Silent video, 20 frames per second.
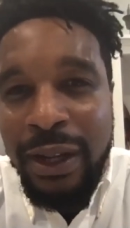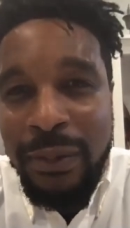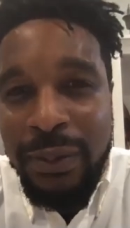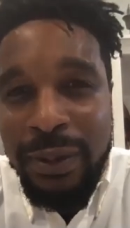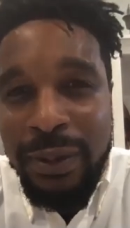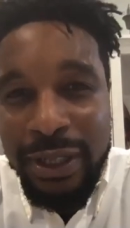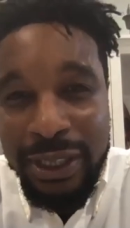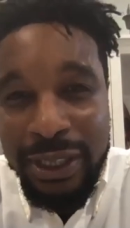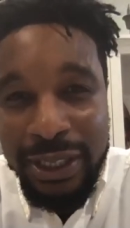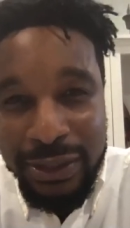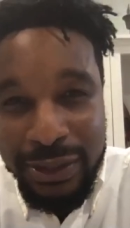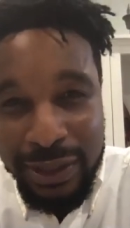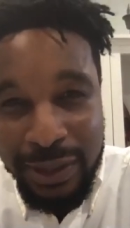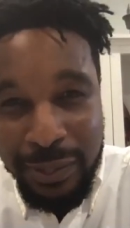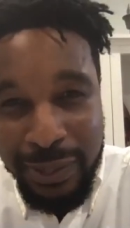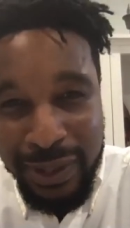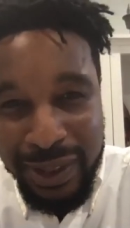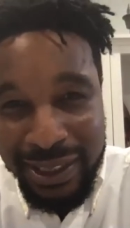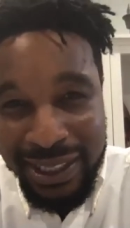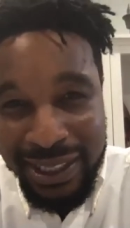want to use the
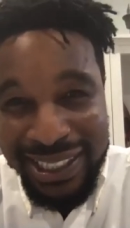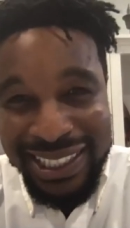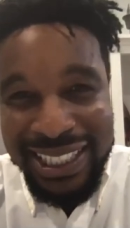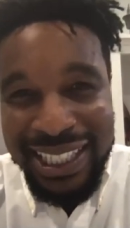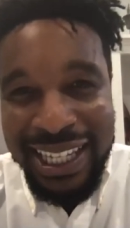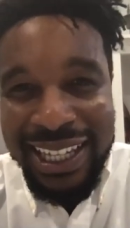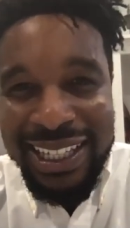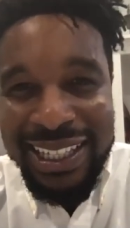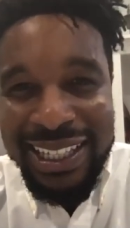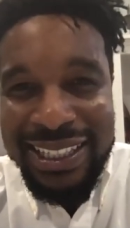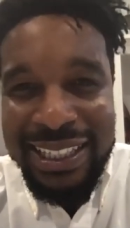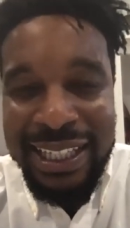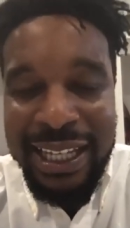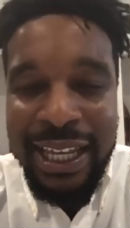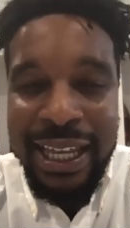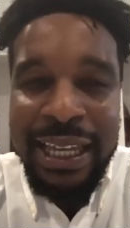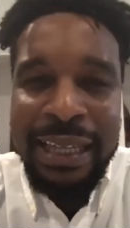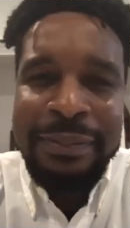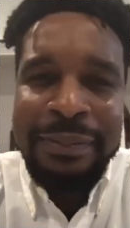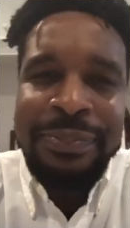book to say is
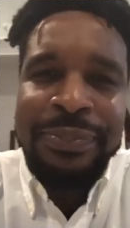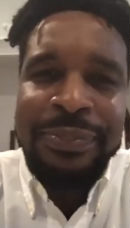that